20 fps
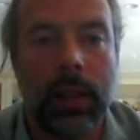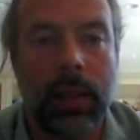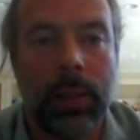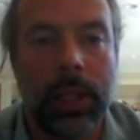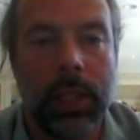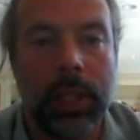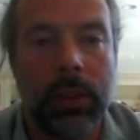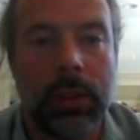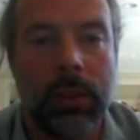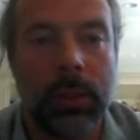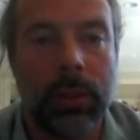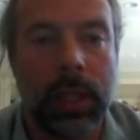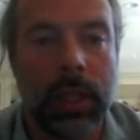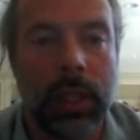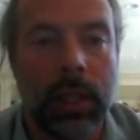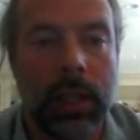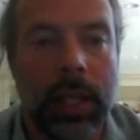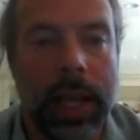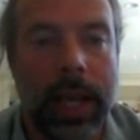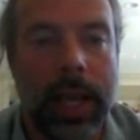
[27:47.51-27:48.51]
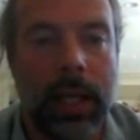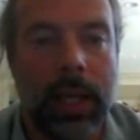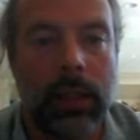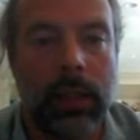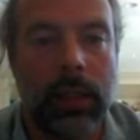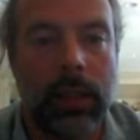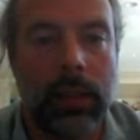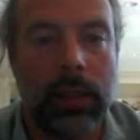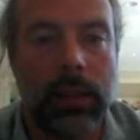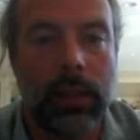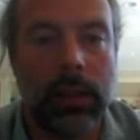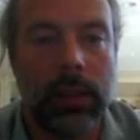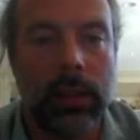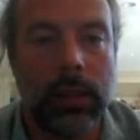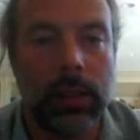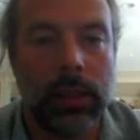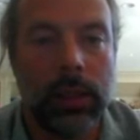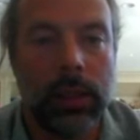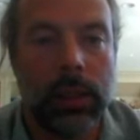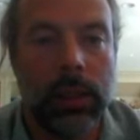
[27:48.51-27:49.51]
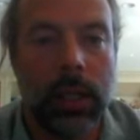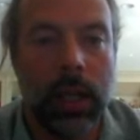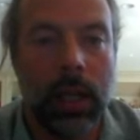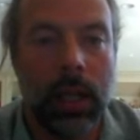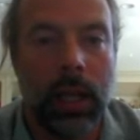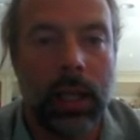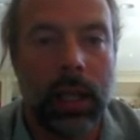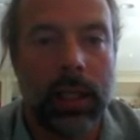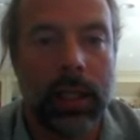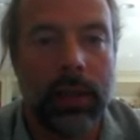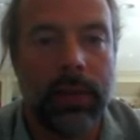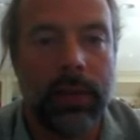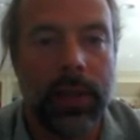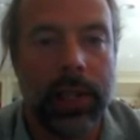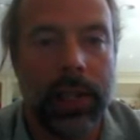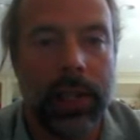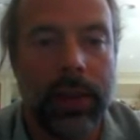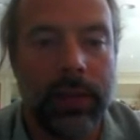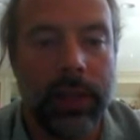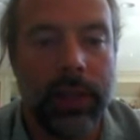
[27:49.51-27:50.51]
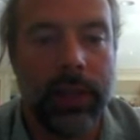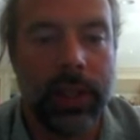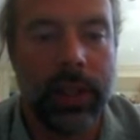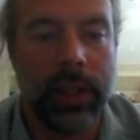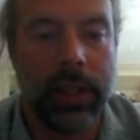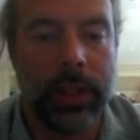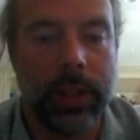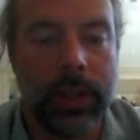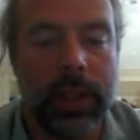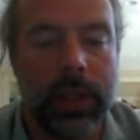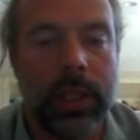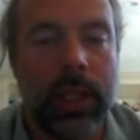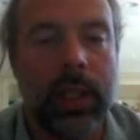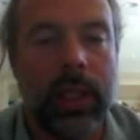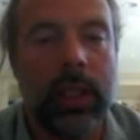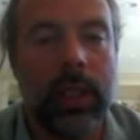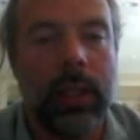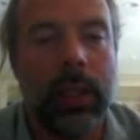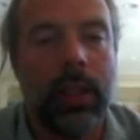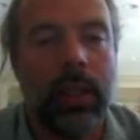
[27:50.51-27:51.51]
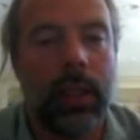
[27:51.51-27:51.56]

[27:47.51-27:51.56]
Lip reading: Let me zoom in on that, because I find that very interesting.